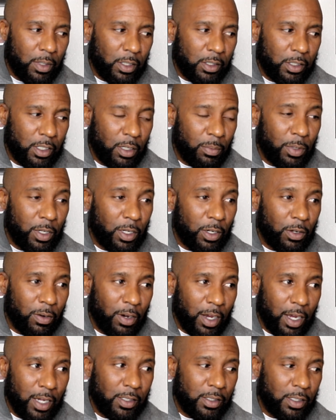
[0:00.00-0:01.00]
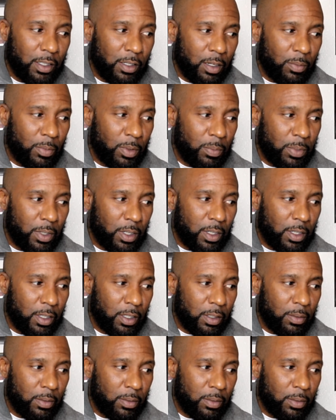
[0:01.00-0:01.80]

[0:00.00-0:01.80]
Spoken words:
shit be crazy, homie. But